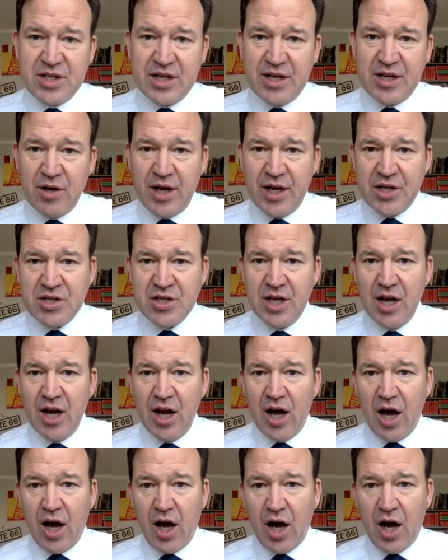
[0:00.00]
And
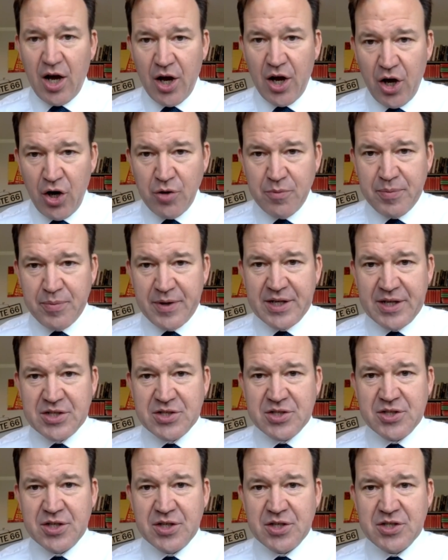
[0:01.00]
our hope
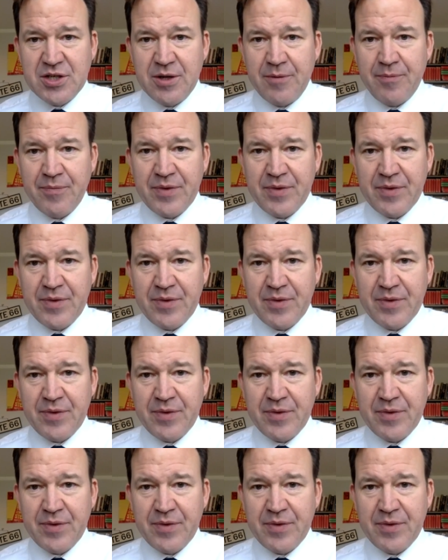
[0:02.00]
is that